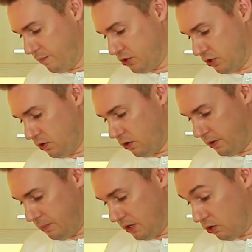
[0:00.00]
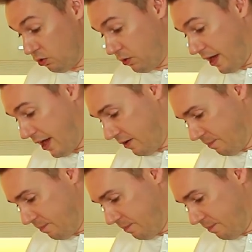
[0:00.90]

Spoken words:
I'm sure you all want me to do that.